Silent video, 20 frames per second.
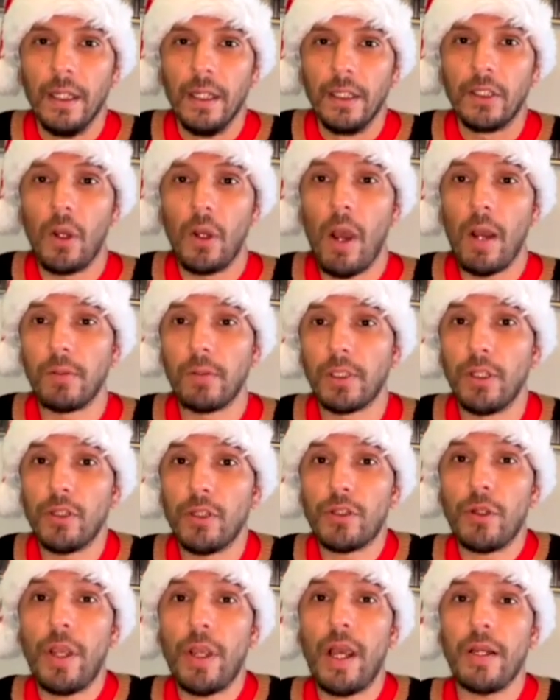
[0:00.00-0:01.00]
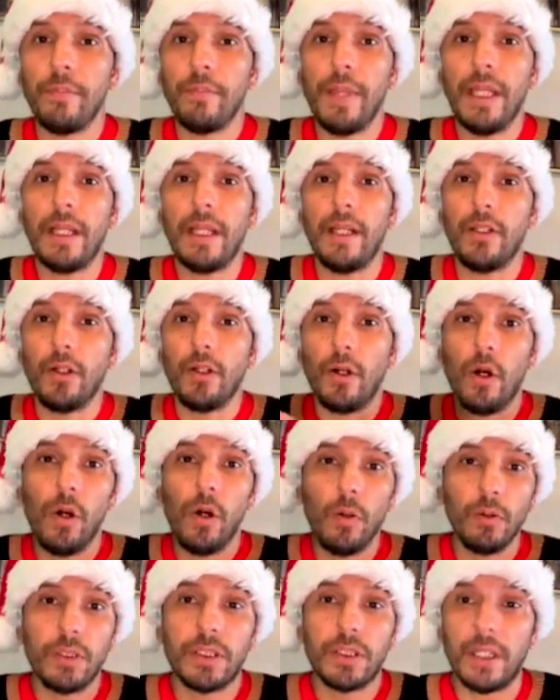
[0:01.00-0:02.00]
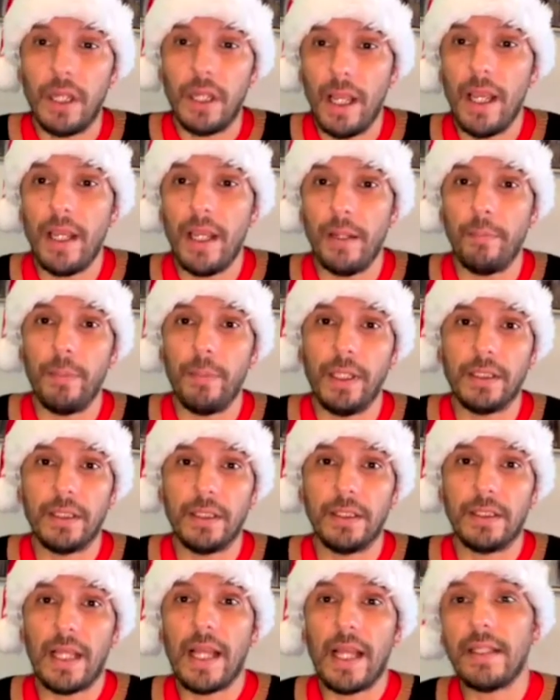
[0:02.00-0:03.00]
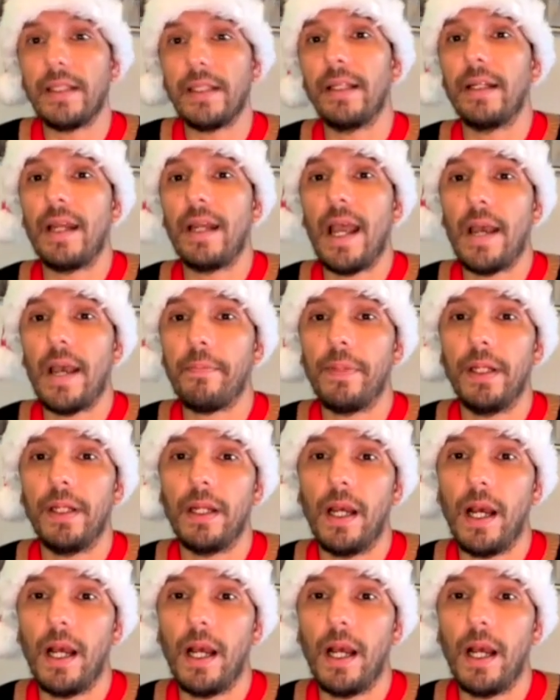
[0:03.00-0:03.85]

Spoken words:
So I was going to show you how to make your own sled, but since that didn't happen,